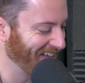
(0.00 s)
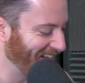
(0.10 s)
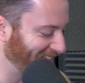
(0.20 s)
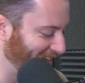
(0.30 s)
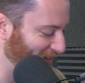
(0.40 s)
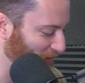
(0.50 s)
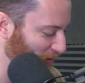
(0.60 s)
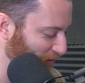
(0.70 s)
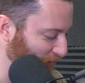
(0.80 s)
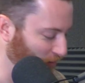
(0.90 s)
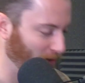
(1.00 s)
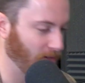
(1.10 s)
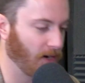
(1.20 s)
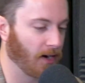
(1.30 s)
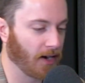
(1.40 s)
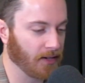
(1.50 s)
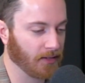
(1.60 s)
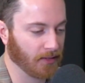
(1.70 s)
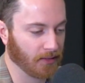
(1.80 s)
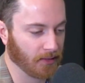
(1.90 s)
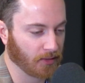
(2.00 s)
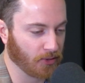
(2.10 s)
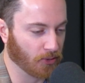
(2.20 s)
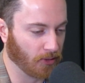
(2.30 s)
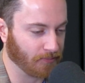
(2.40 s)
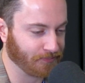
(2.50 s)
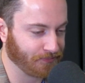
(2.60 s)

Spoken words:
I'll take your word for it." Alright, cool.